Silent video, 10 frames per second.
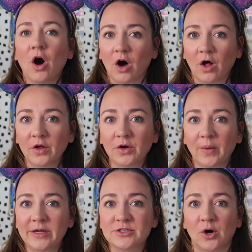All are
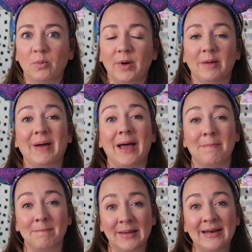going to open up
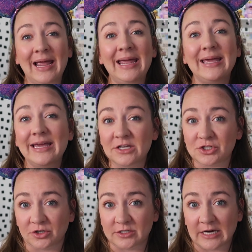at midnight
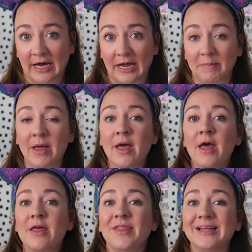Eastern time
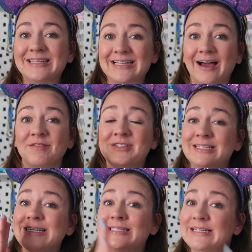of
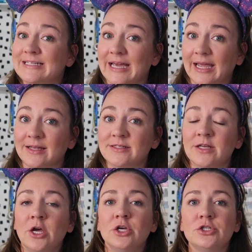60 days.
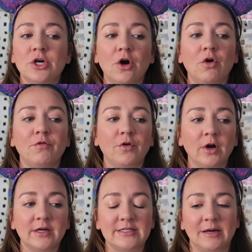So
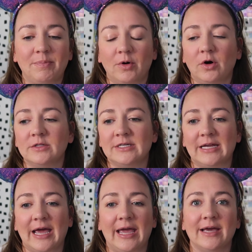for example,
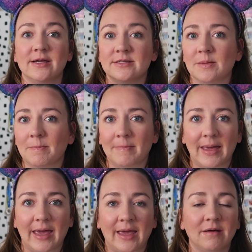today is
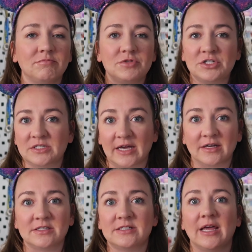May
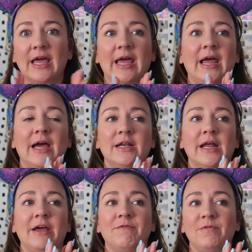6th,
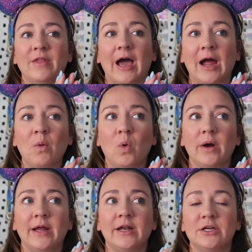and if I
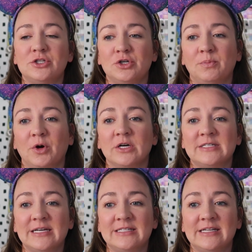wanted to book
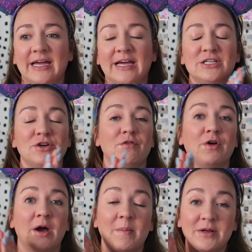60 days
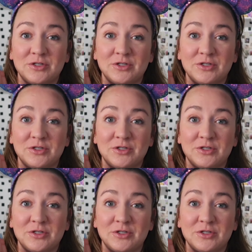from